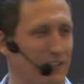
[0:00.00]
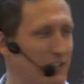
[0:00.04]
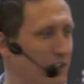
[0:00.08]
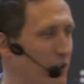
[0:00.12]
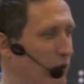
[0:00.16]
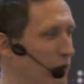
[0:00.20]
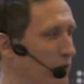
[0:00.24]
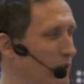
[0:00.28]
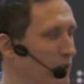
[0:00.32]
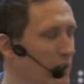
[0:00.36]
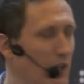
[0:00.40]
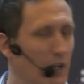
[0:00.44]

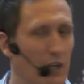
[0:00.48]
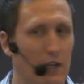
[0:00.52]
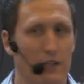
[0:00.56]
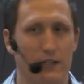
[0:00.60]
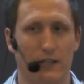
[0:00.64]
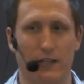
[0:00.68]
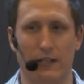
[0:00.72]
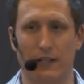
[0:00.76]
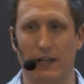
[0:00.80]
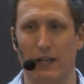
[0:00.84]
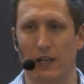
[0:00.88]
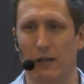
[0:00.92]
So
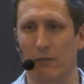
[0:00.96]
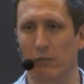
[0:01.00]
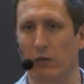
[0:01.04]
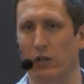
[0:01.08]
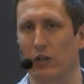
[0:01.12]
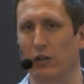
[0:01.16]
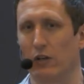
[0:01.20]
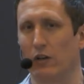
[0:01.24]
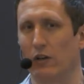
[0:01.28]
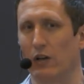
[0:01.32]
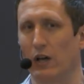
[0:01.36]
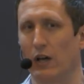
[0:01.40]
today I'm
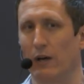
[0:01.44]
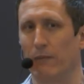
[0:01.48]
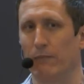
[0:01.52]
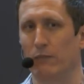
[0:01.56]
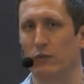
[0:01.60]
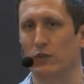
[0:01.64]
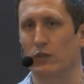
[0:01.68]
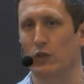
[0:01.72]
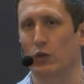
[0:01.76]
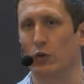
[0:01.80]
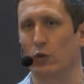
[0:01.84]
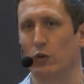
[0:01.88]
going
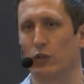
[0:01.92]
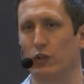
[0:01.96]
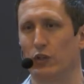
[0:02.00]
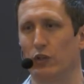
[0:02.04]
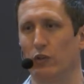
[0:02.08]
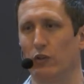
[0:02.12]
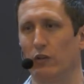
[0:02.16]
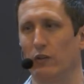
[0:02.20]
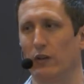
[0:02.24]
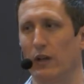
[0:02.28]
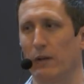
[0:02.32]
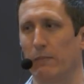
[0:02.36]
to talk to
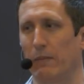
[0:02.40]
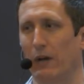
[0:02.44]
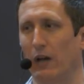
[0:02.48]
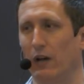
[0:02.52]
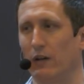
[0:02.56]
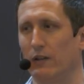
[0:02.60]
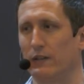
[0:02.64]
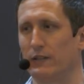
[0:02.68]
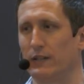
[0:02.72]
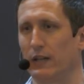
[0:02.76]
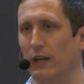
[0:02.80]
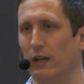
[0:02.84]
you
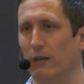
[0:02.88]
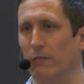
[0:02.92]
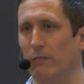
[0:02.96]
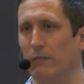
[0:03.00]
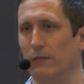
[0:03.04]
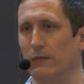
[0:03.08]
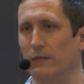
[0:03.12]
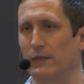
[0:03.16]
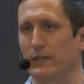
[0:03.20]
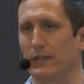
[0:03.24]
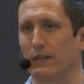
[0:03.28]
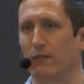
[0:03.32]
about
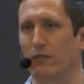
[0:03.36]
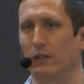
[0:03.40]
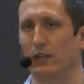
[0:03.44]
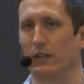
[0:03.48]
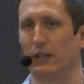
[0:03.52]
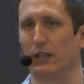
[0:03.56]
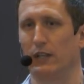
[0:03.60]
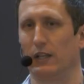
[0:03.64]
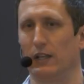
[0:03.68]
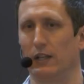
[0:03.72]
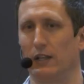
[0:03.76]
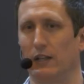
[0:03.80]
some of
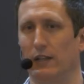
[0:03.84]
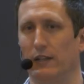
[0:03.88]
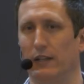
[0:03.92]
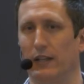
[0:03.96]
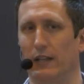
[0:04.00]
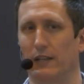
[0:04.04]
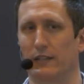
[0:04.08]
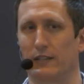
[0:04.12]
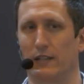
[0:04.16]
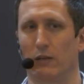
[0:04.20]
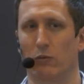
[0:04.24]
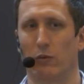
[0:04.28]
the
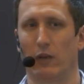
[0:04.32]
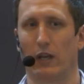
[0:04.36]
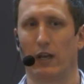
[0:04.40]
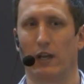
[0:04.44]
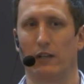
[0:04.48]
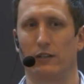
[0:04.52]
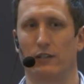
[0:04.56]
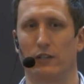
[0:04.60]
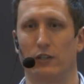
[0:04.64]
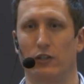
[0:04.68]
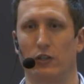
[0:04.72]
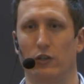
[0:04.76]
things that we
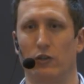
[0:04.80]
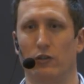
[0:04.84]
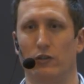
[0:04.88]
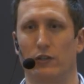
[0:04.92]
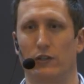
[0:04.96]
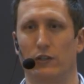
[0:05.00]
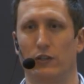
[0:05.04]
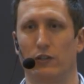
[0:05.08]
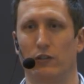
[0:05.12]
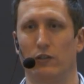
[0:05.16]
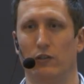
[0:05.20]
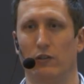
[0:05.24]
had to do
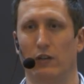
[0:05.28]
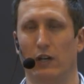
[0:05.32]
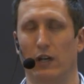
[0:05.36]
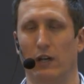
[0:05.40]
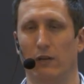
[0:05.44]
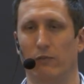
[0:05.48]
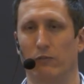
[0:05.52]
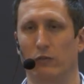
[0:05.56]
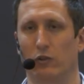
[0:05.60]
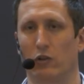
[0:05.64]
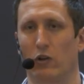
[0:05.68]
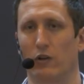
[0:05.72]

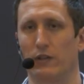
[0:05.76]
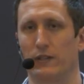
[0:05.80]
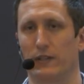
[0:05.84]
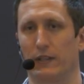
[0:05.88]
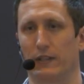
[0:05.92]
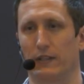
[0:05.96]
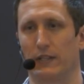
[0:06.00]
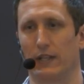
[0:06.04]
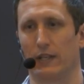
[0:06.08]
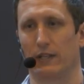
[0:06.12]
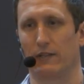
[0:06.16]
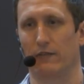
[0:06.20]
to grow
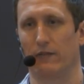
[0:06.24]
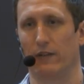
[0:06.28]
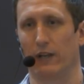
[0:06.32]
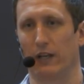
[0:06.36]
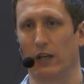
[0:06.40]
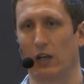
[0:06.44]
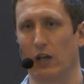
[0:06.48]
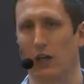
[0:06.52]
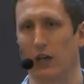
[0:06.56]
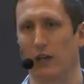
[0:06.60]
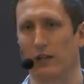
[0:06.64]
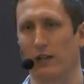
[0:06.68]

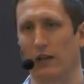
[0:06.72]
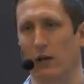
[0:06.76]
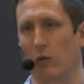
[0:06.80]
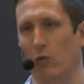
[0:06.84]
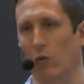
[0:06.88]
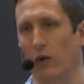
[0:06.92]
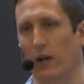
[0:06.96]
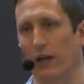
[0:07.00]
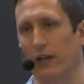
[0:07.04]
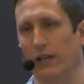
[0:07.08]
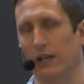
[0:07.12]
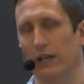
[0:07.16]
successfully in that
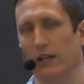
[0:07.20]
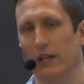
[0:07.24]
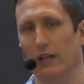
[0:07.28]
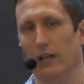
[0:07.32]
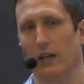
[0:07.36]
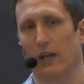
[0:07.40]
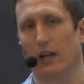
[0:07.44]
way,